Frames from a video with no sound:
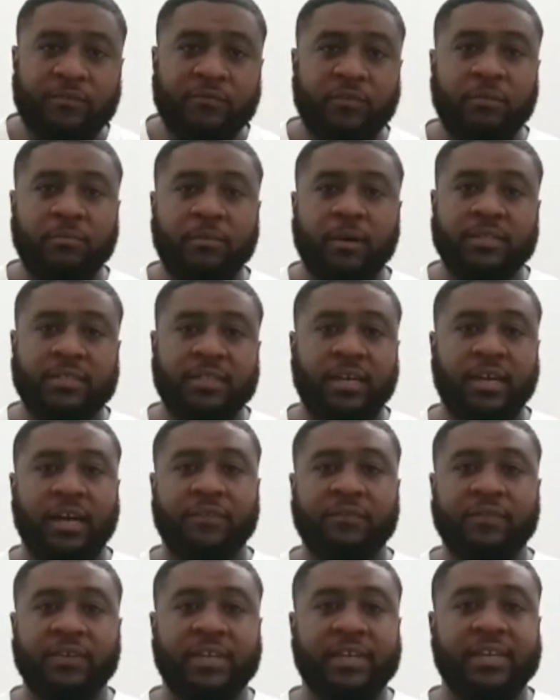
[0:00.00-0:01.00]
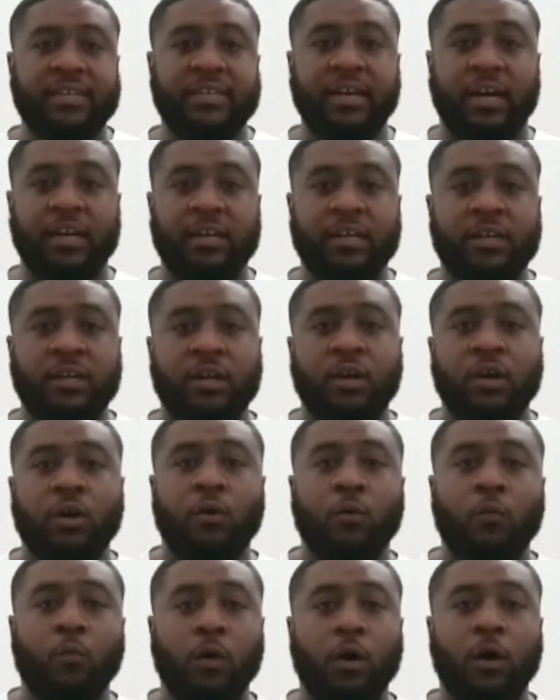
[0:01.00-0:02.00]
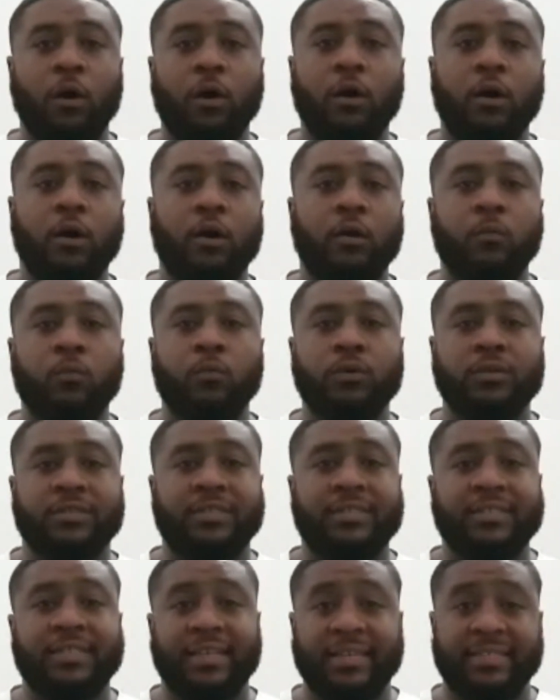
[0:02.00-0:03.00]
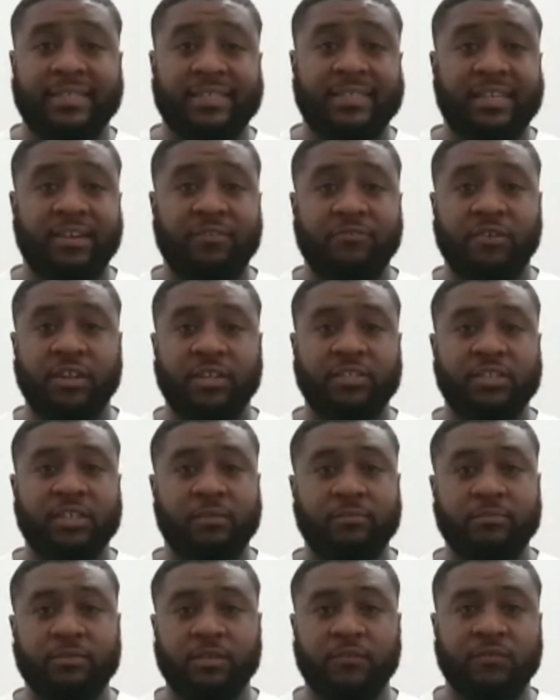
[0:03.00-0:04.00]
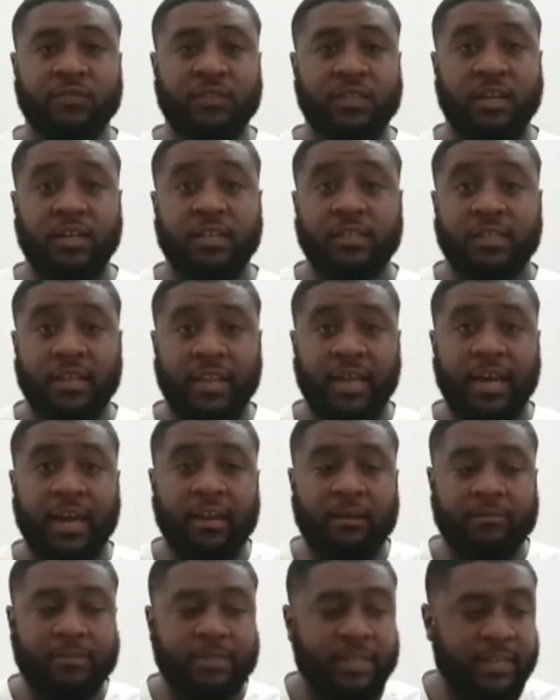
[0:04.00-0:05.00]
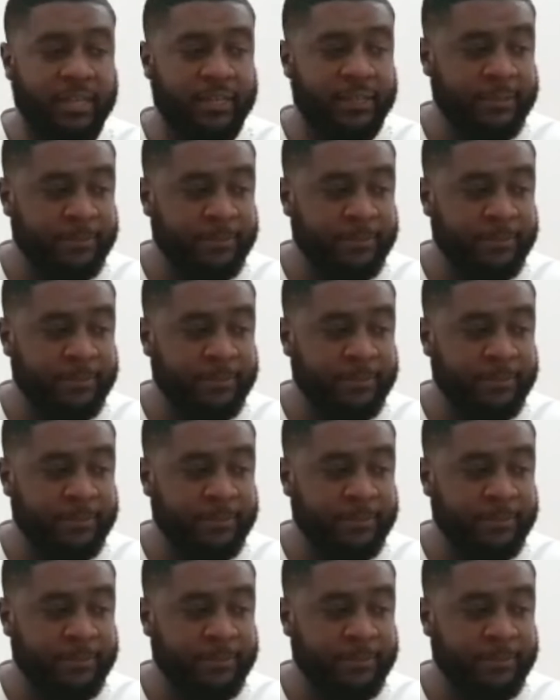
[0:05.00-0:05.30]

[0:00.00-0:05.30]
Arteta. I think he done what was necessarily in terms of the lineup today.